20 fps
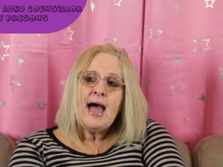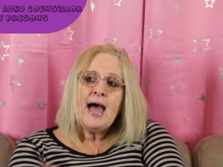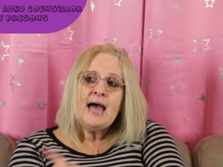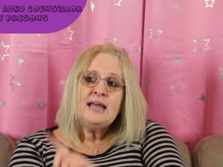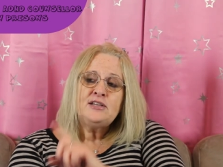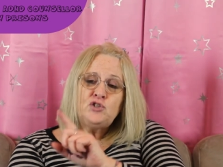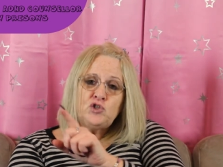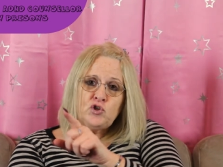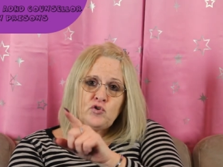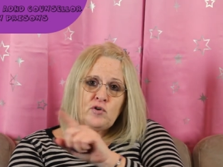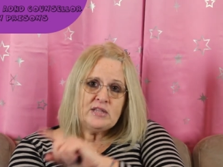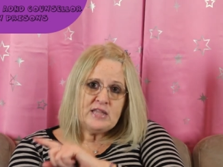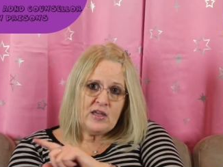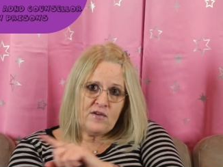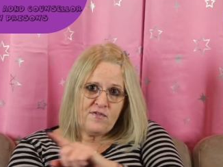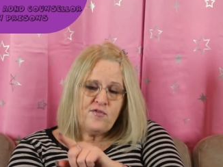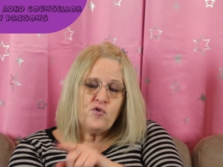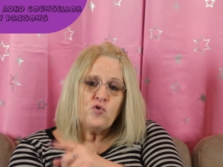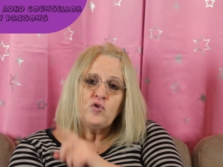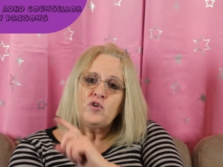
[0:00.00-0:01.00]
And during
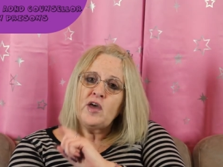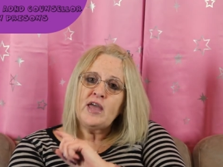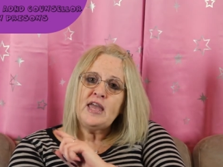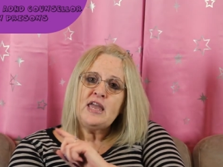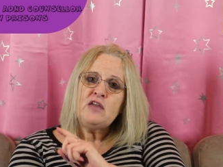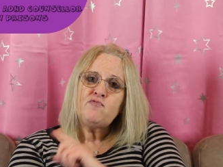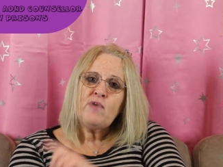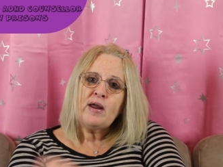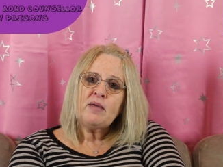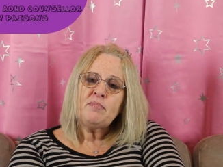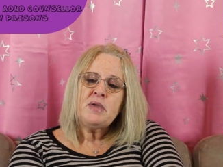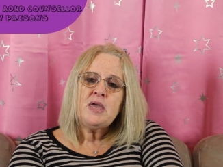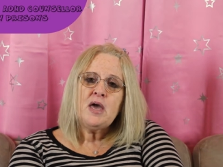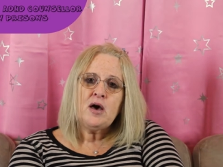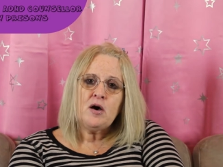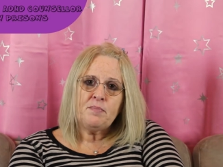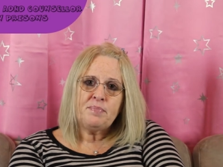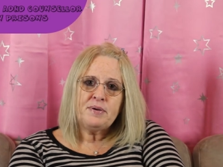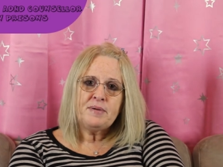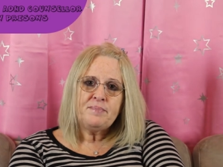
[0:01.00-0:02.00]
that fortnight, he rang me
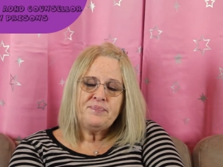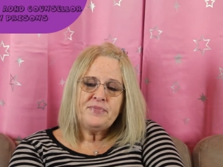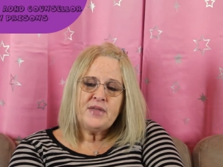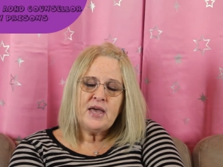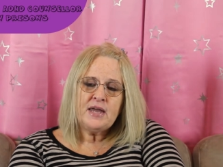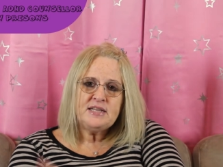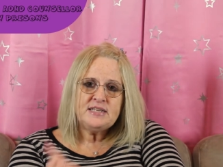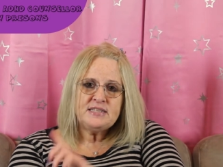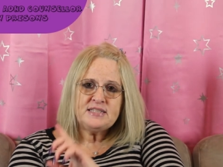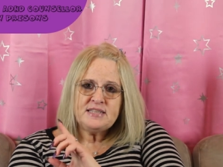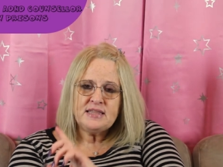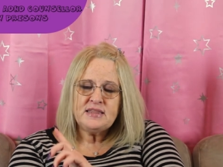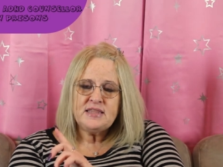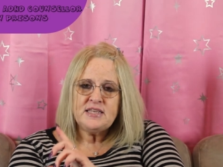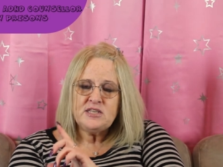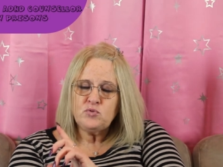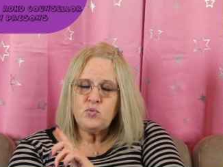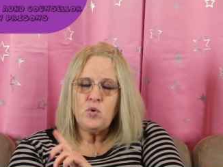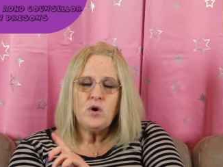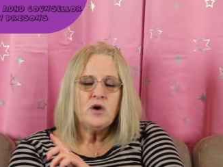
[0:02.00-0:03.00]
up and he said
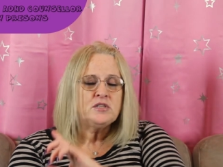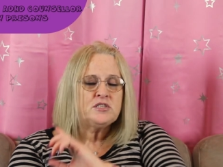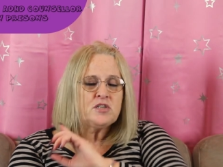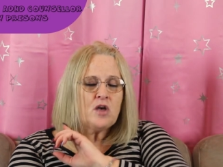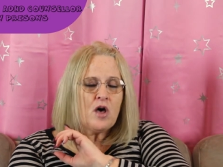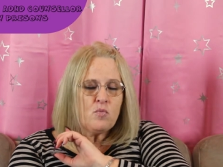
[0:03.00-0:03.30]
these words.